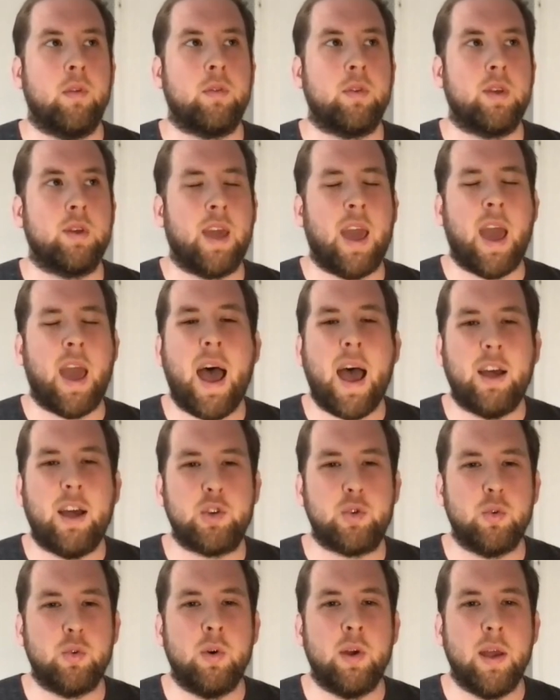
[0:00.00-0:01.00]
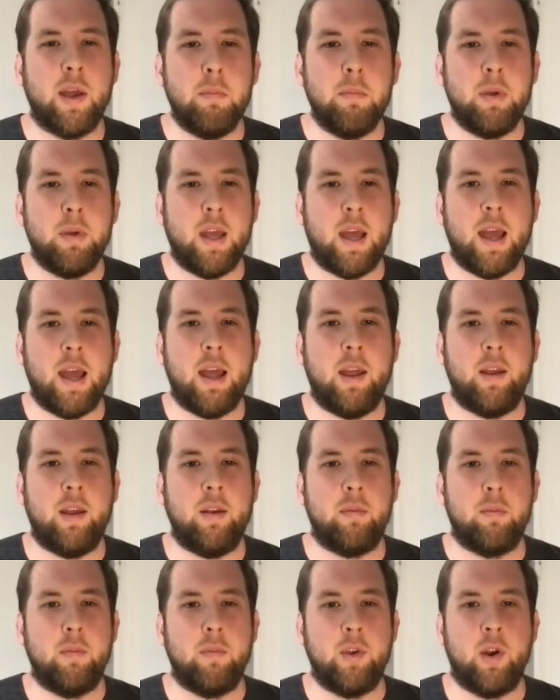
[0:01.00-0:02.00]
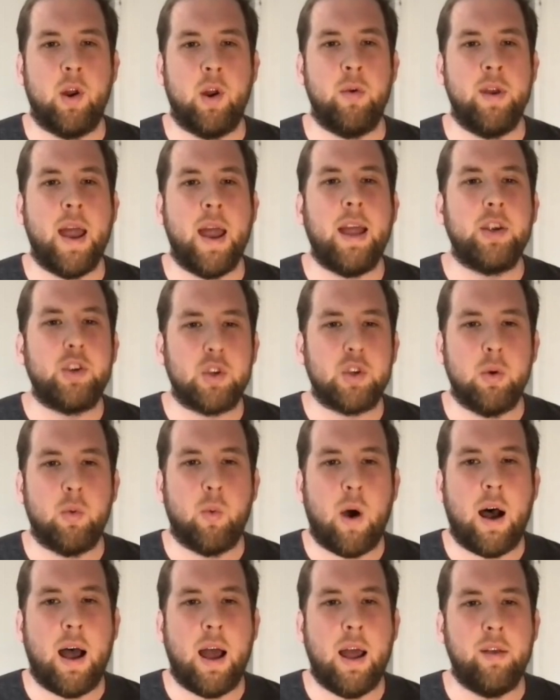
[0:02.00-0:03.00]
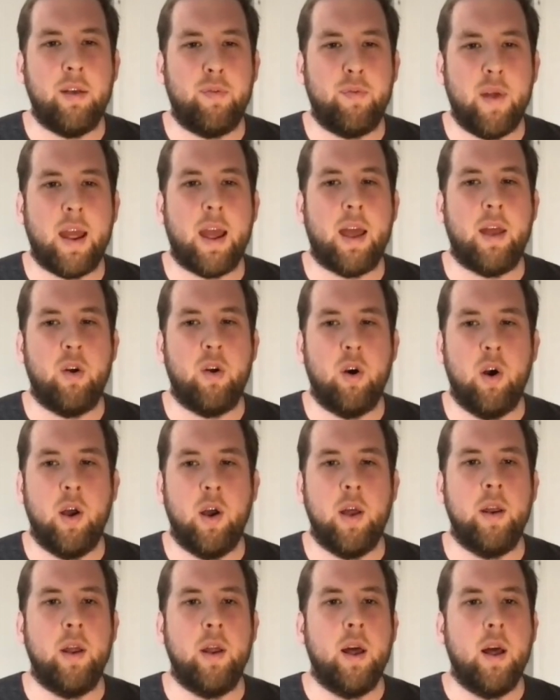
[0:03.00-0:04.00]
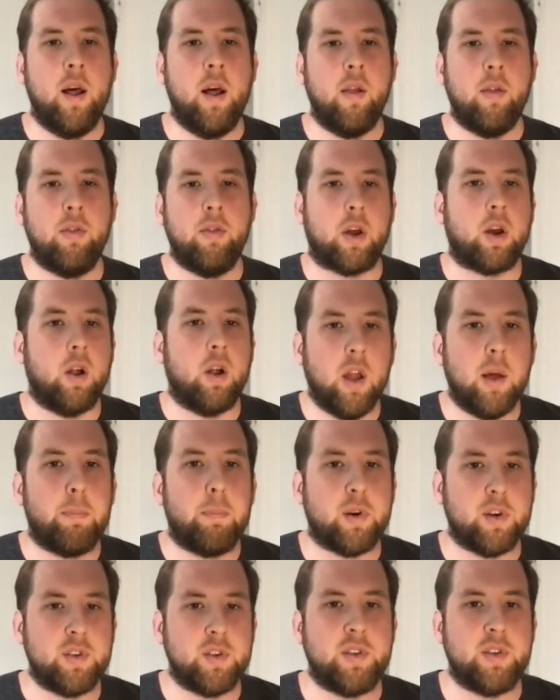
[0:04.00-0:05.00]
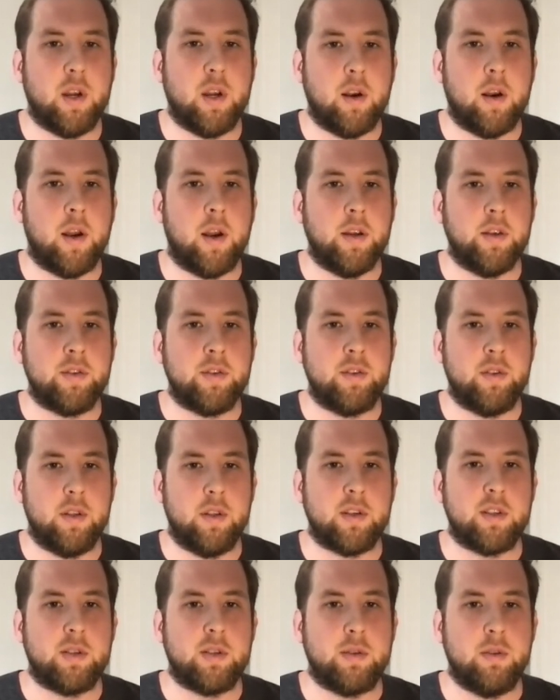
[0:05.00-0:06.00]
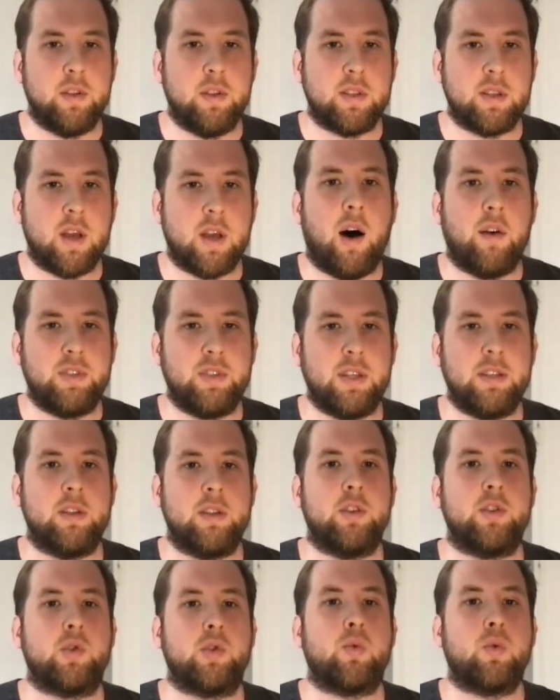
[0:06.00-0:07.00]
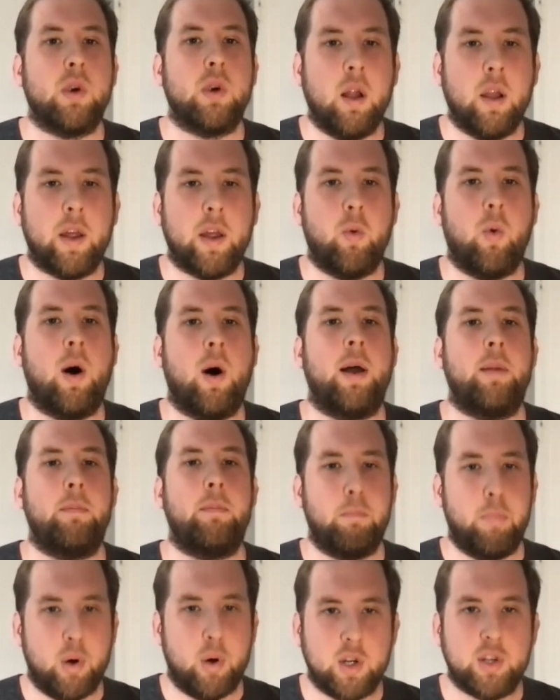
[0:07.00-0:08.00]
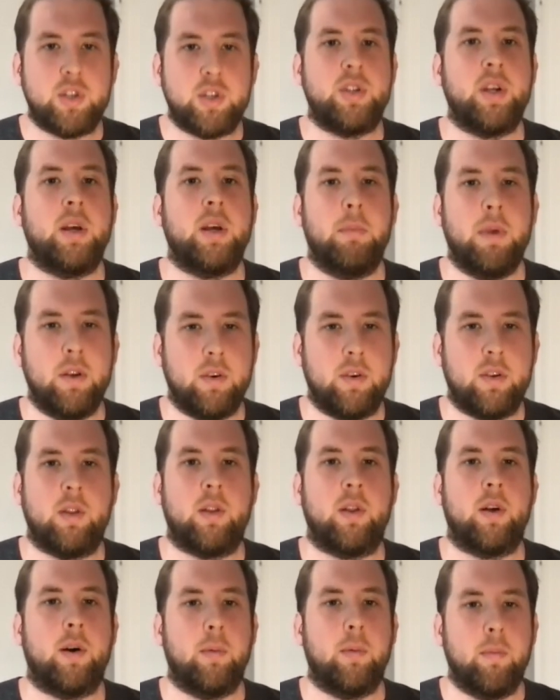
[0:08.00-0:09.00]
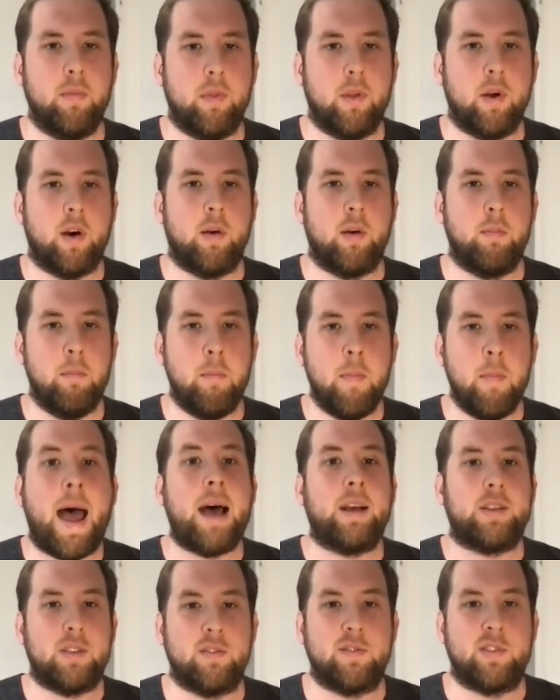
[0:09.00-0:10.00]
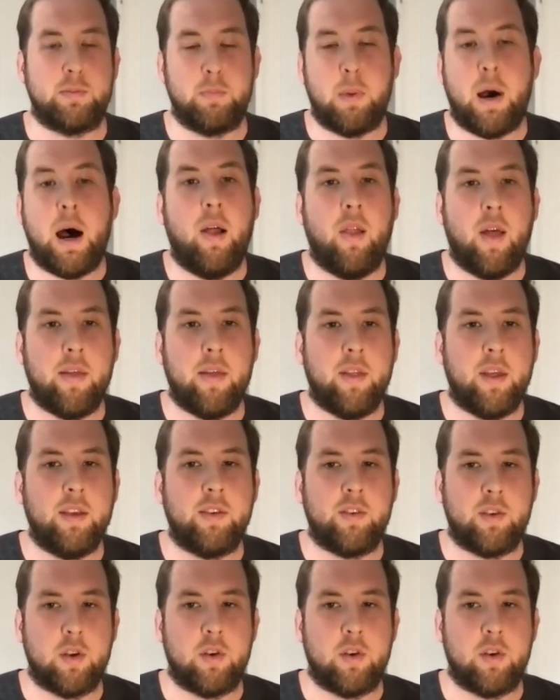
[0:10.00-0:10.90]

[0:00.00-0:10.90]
casual NBA, nationwide fanhood, the Clippers series this offseason is really what pushed him into the massive spotlight that he